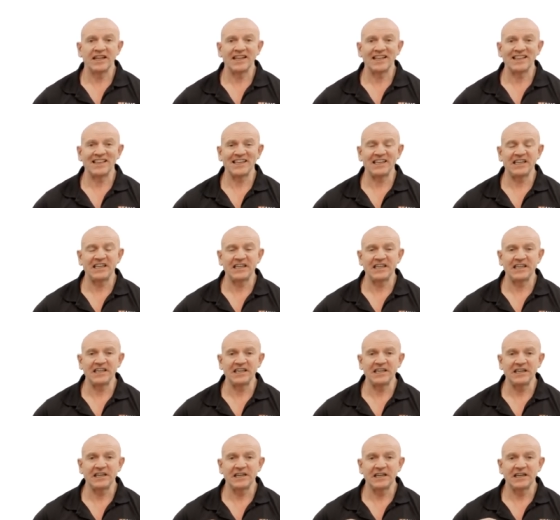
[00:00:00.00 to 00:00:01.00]

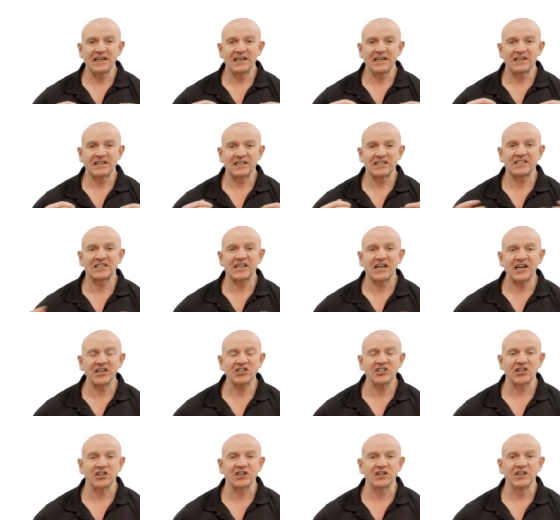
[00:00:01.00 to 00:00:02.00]
the
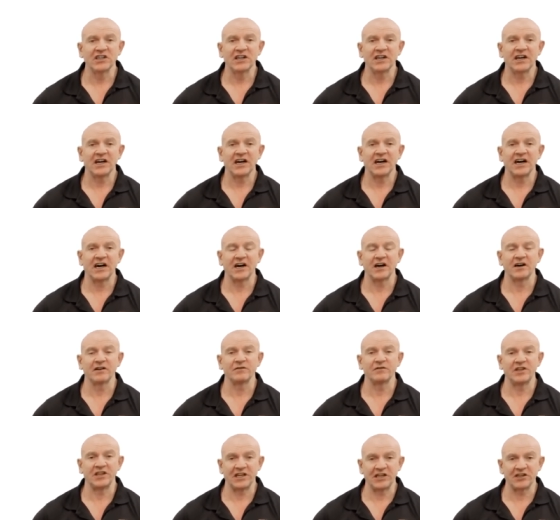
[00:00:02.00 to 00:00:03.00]
discussion
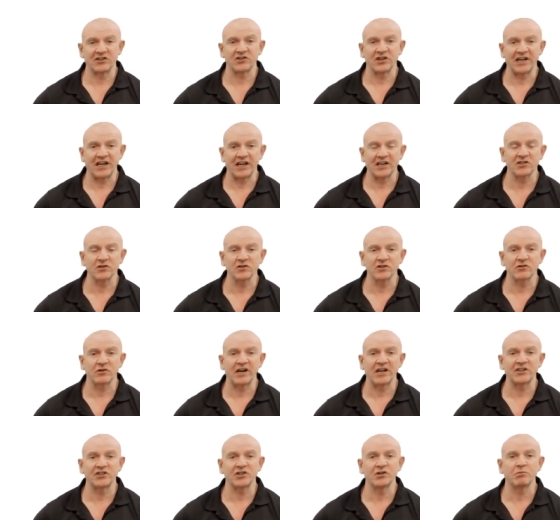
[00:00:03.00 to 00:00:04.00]
of the international
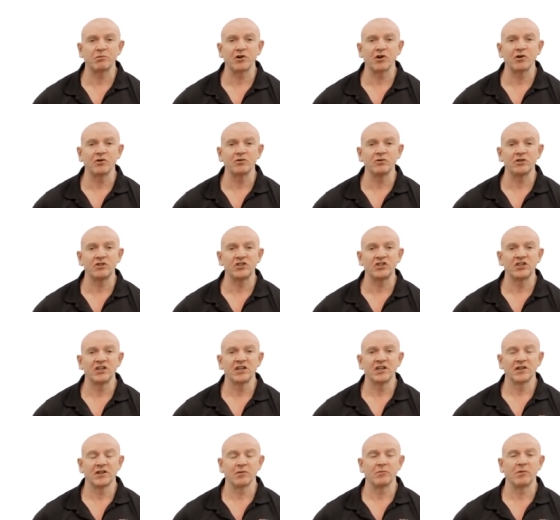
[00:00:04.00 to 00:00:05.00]
strategy approach, the